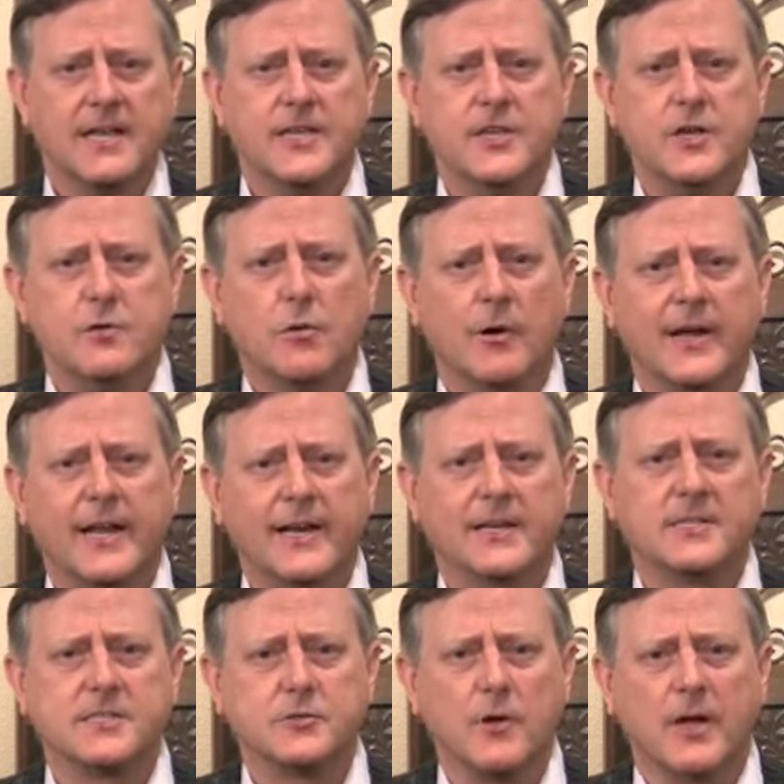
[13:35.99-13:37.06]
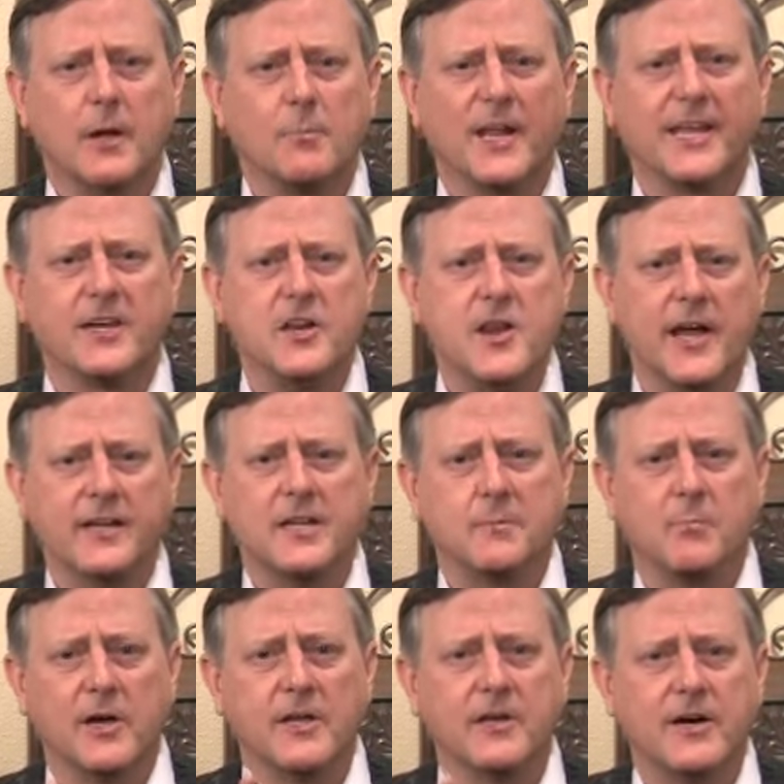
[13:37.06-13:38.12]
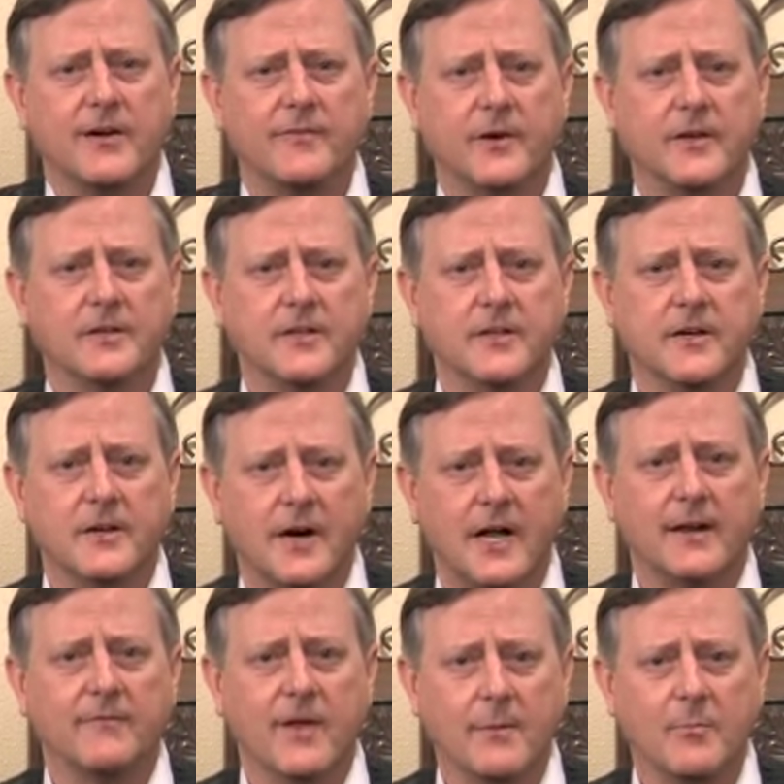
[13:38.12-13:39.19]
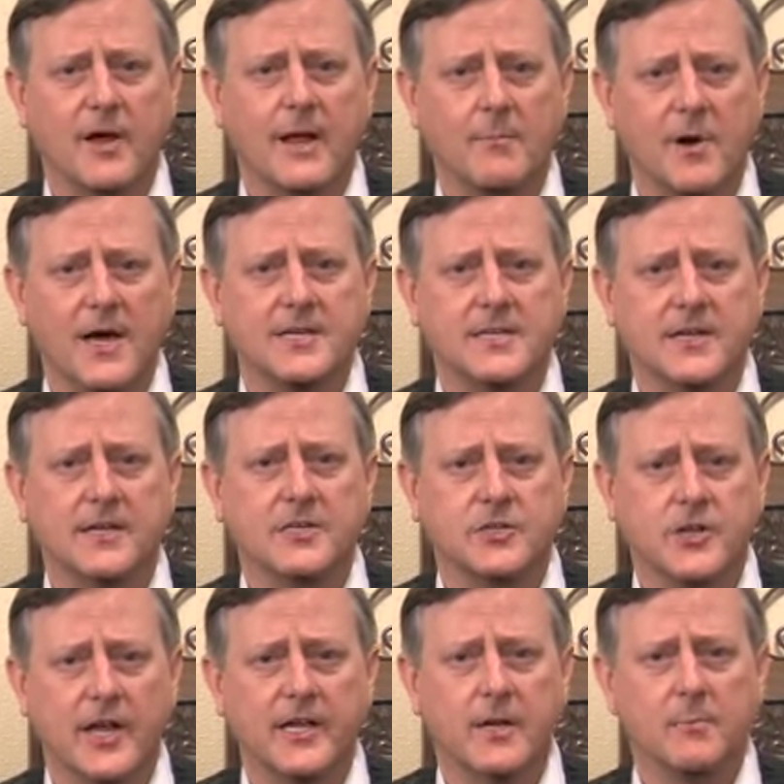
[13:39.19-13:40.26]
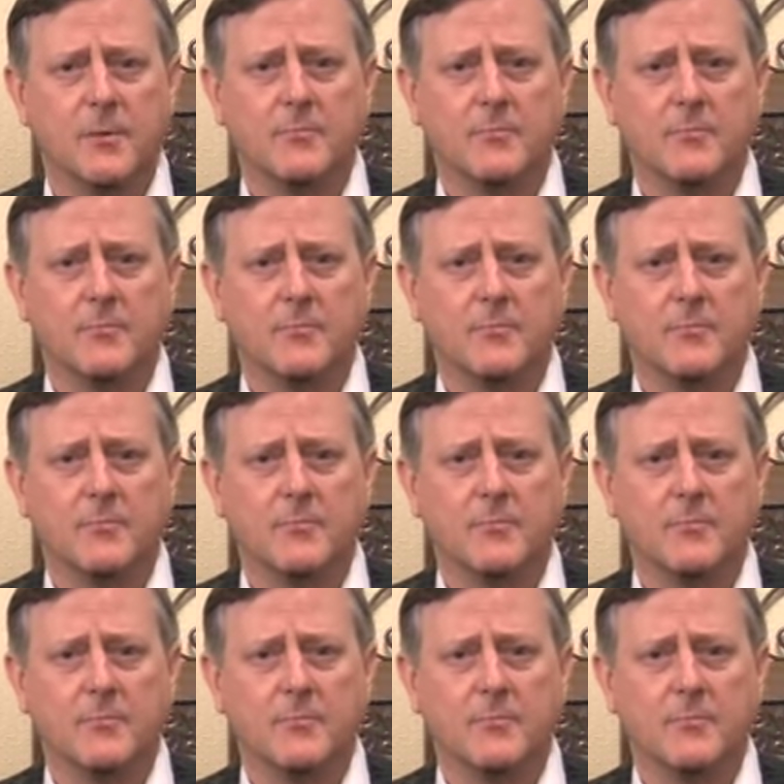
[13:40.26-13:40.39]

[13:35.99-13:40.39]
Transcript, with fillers: you are inextricably connected by covenant to the God of Abraham, Isaac, and Jacob.